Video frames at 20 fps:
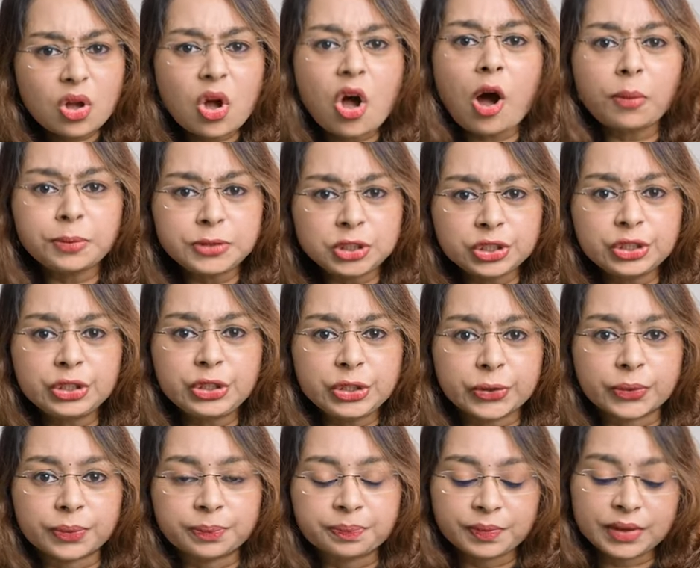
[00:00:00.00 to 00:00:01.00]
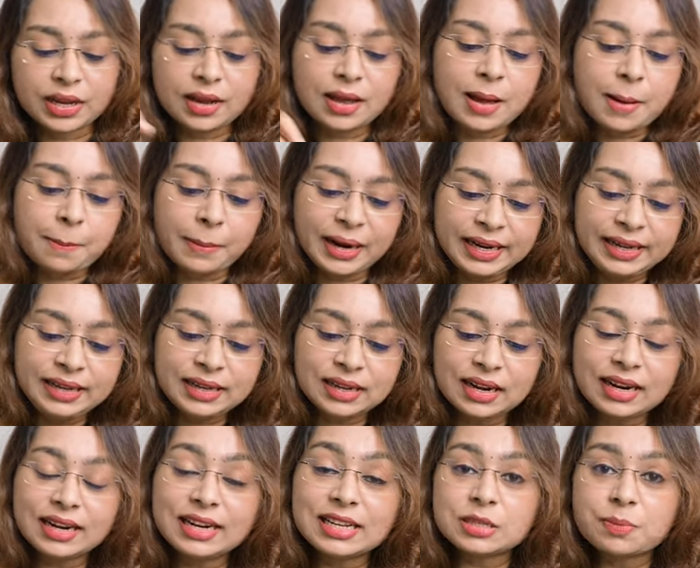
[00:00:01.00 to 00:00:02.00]
option too. But here
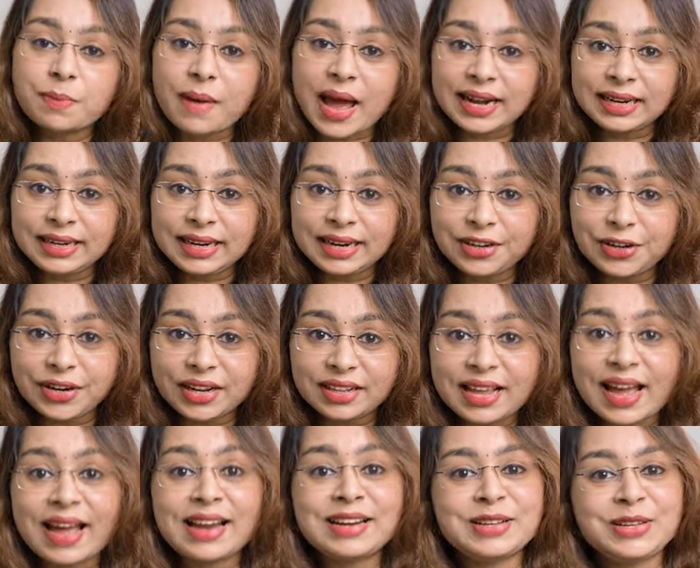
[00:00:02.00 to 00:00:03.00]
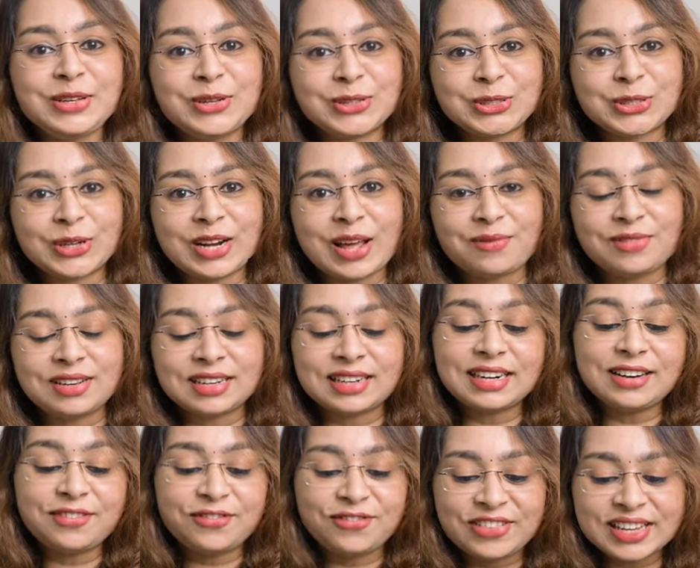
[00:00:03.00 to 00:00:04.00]
it is mandatory that you should have
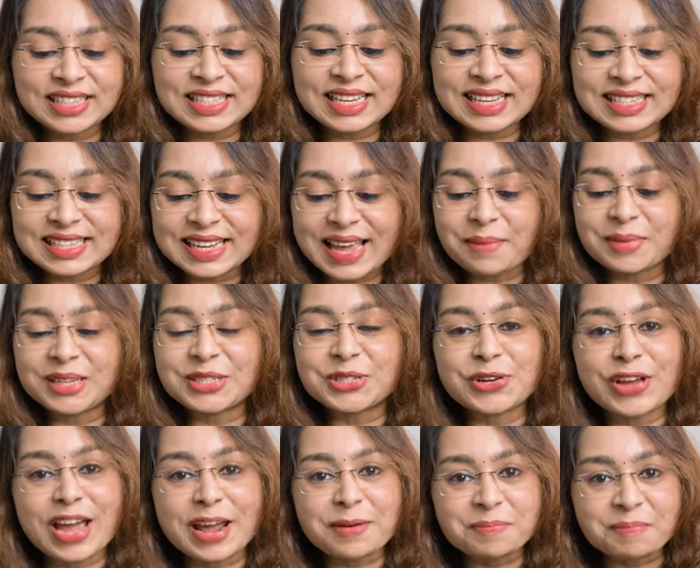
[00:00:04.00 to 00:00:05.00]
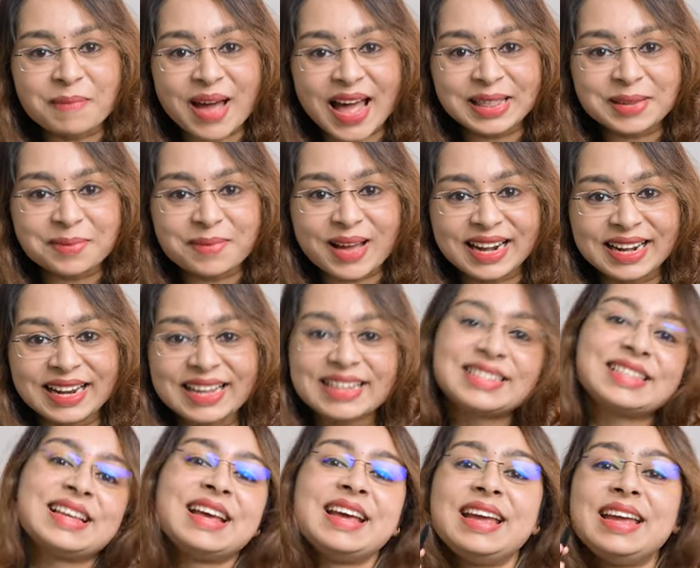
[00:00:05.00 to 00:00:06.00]
learned physics, chemistry, and
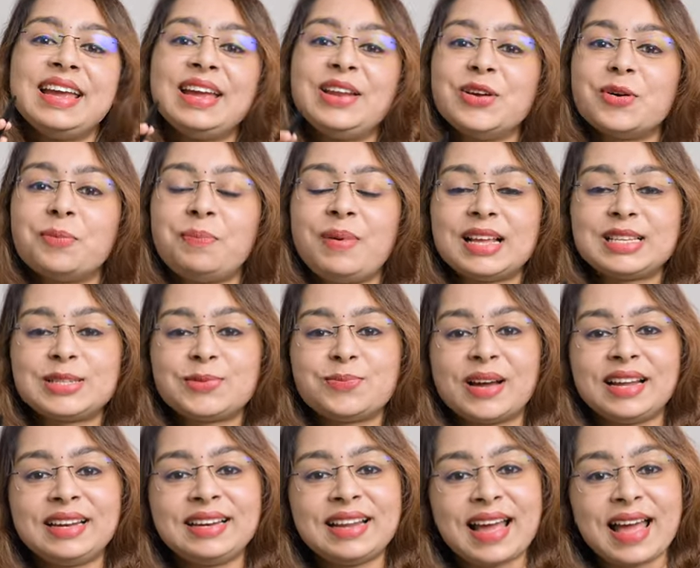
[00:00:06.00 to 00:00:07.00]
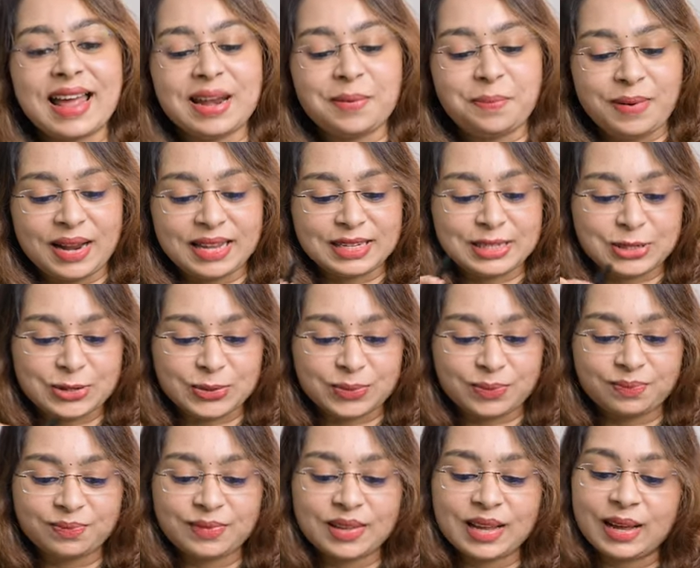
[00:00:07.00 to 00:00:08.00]
mathematics in your plus 1 and plus 2.
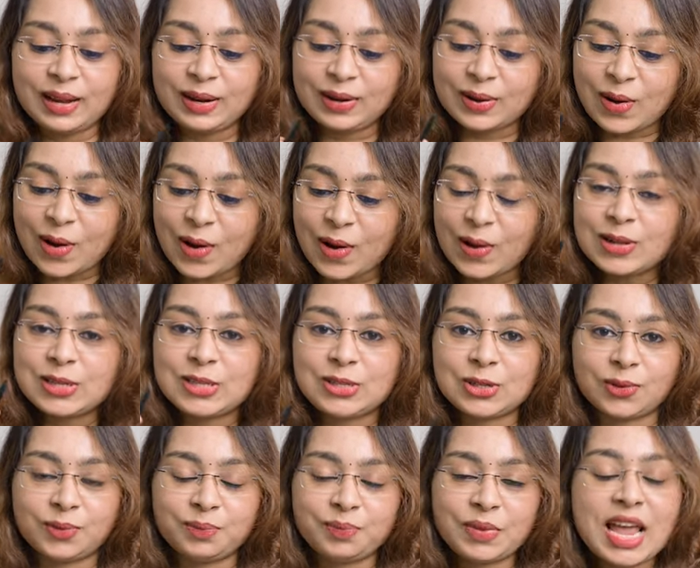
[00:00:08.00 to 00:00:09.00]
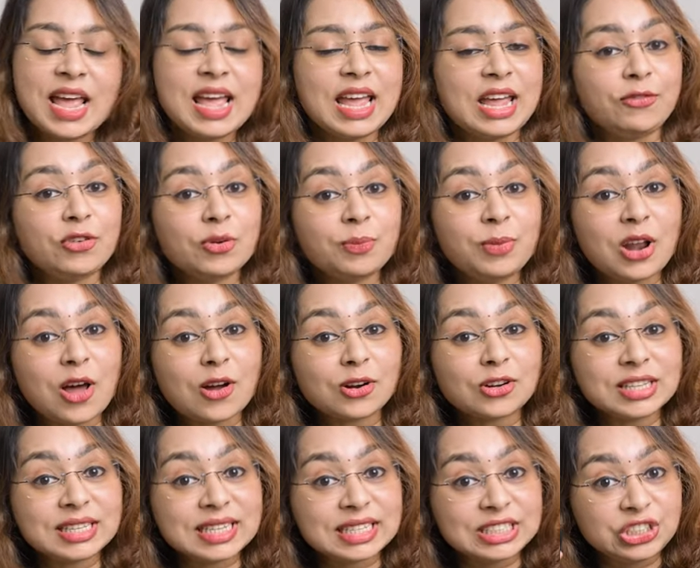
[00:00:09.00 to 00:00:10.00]
And also, if you
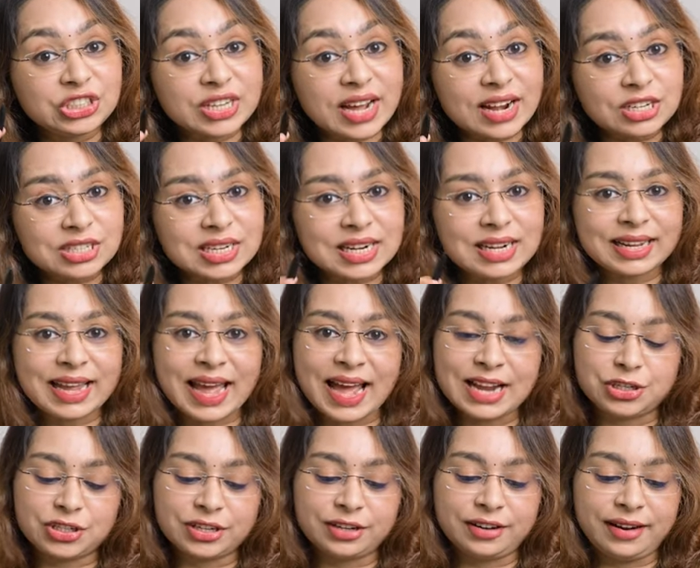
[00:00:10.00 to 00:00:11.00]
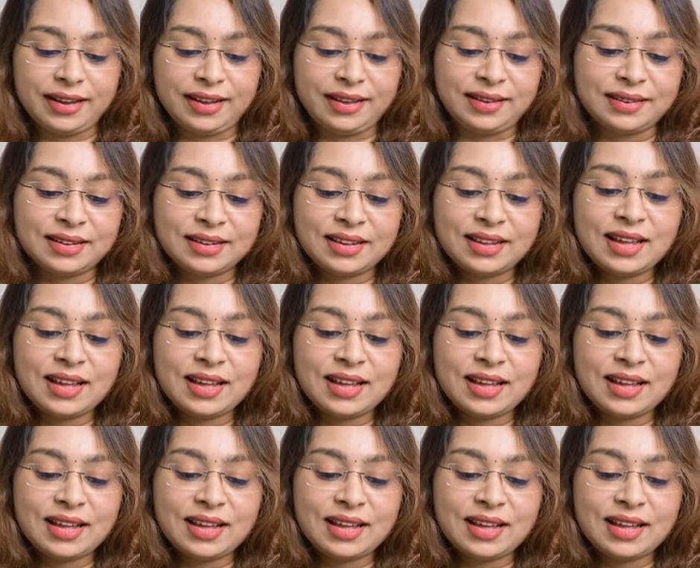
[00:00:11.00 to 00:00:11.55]
belong to the general category,